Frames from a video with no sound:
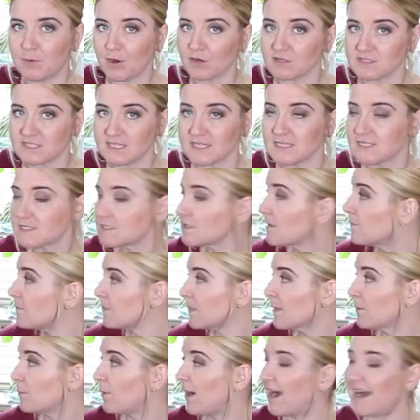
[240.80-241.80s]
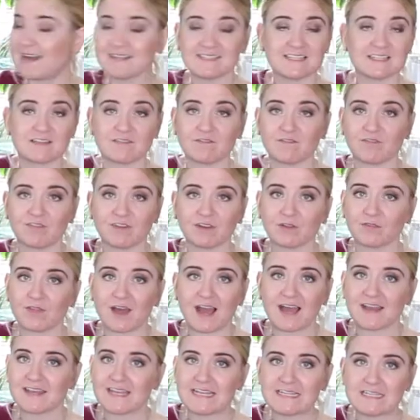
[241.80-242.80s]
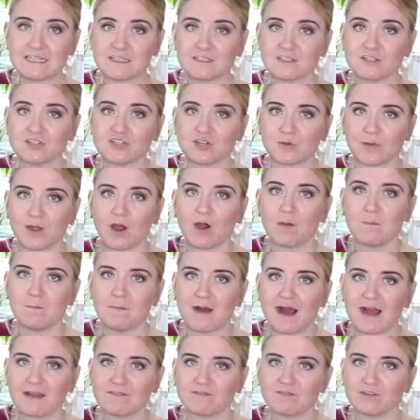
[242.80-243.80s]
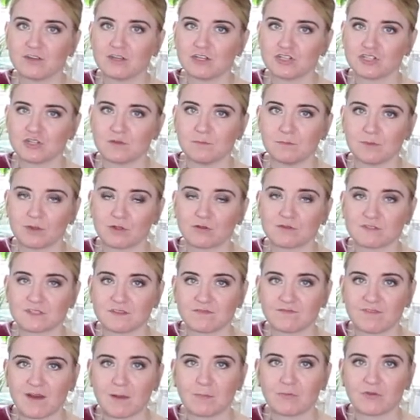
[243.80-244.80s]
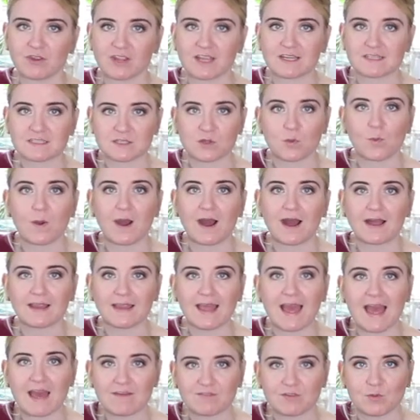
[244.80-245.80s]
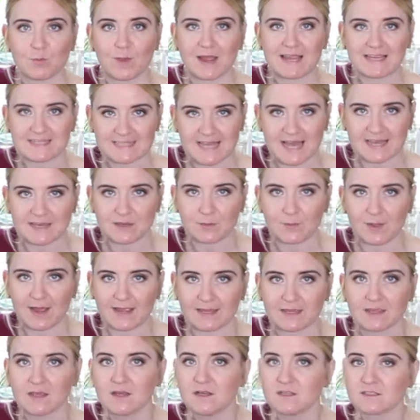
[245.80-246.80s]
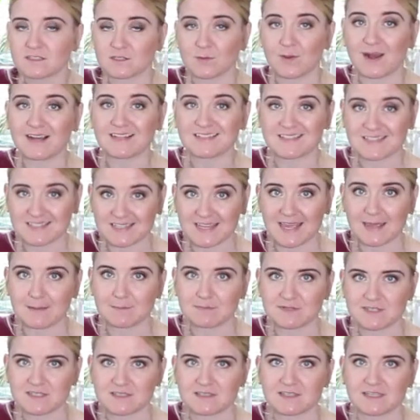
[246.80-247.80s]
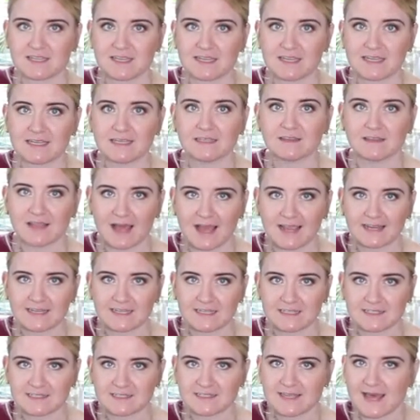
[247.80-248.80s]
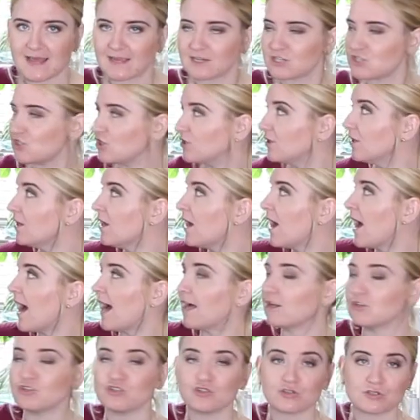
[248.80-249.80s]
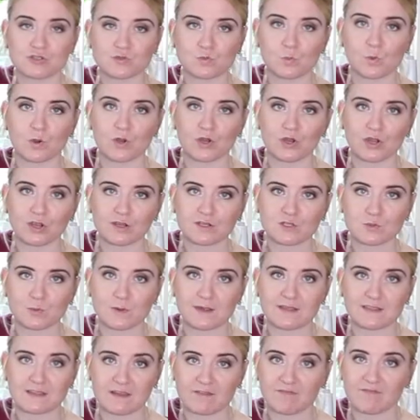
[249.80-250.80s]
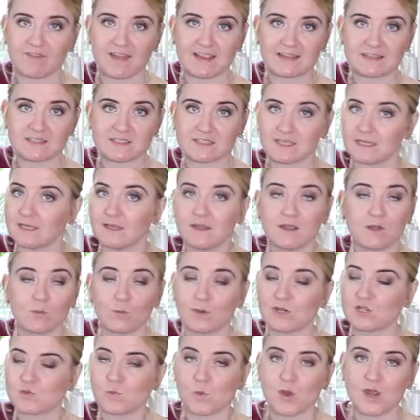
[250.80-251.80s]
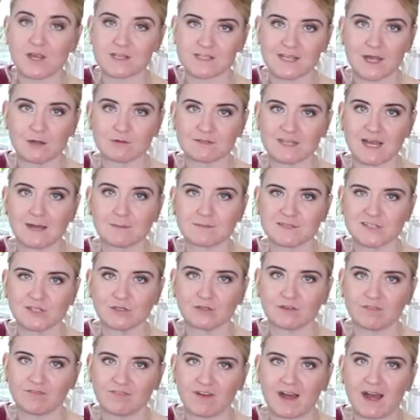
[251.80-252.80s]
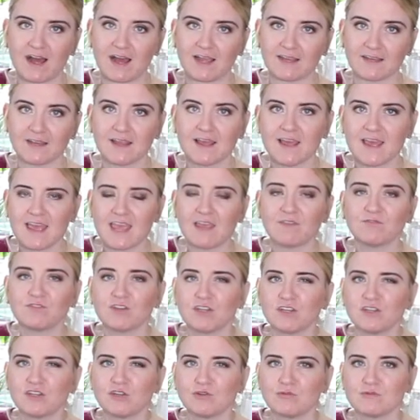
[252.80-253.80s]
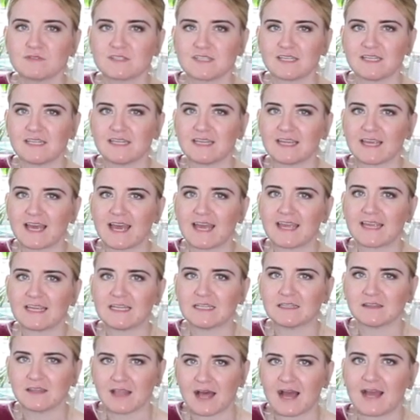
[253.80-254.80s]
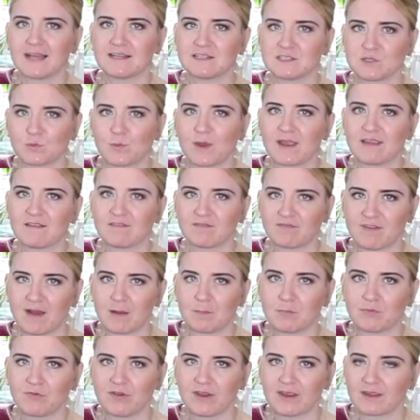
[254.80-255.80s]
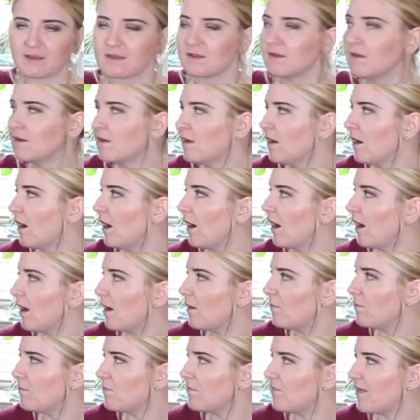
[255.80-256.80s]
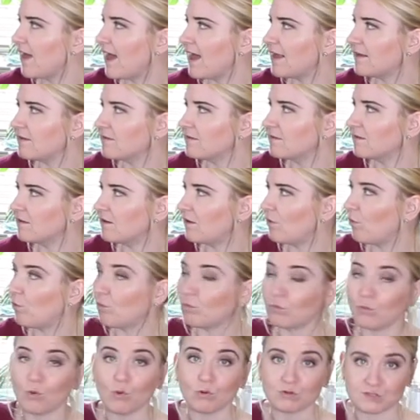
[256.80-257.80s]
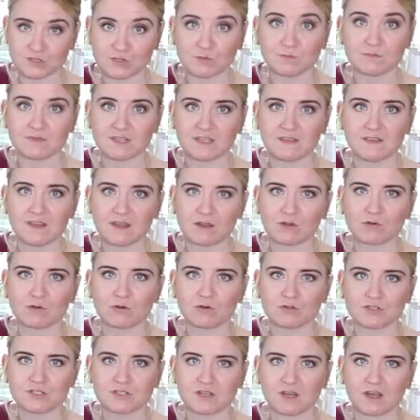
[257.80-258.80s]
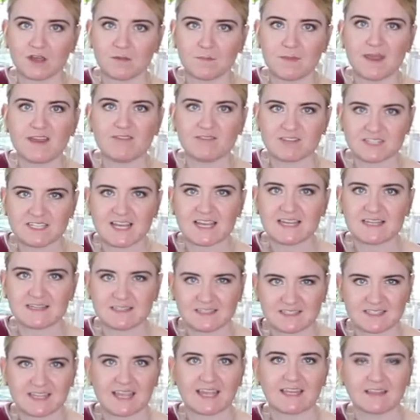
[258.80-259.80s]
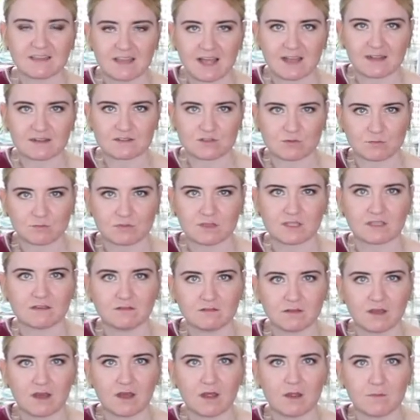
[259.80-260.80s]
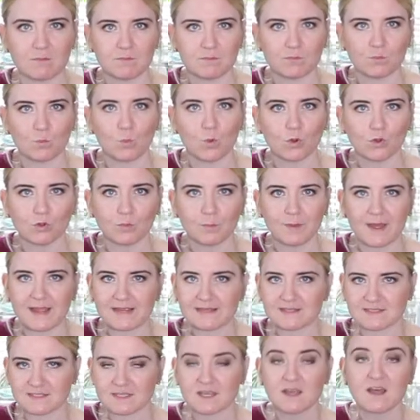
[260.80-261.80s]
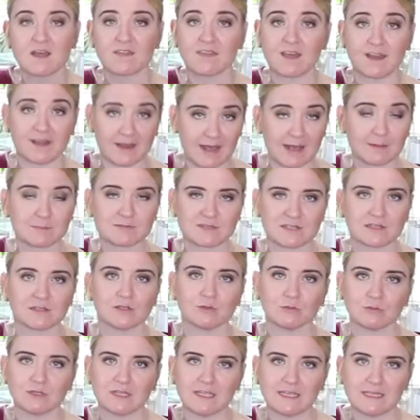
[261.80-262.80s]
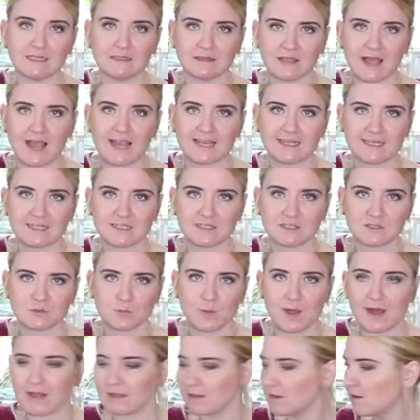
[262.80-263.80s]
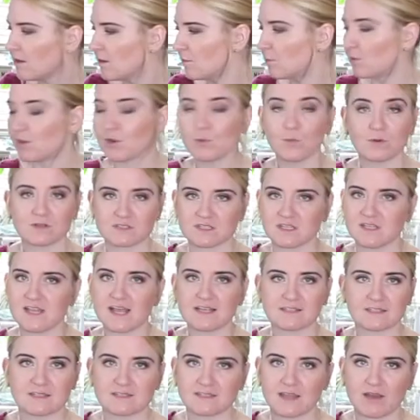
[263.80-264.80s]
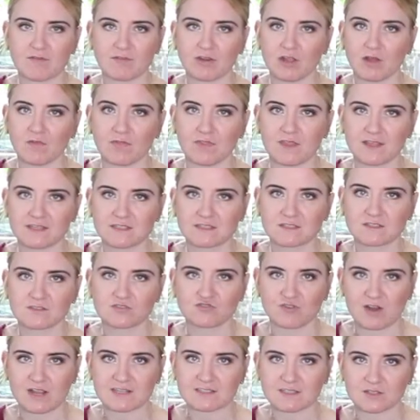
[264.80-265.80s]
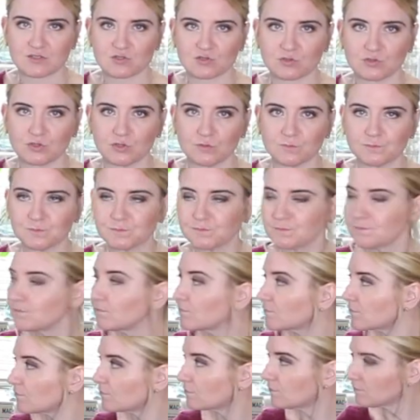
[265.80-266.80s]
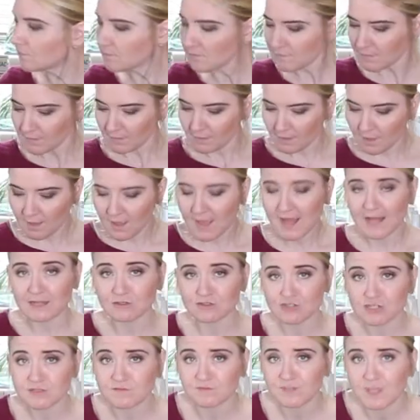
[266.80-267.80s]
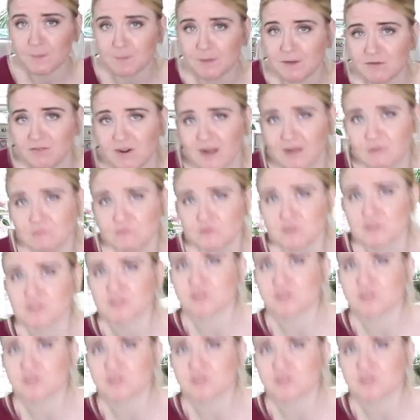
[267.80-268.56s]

bodice, but I didn't feel that I needed to do it on my version because the fabric is quite heavyweight anyway, so I skipped the lining section and just worked with a facing, which worked out absolutely fine. If you're using a lighter weight fabric, then or something that could irritate your skin, like something wool based, then absolutely line it as well, but it wasn't necessary on this dress at all. I'll just flip it round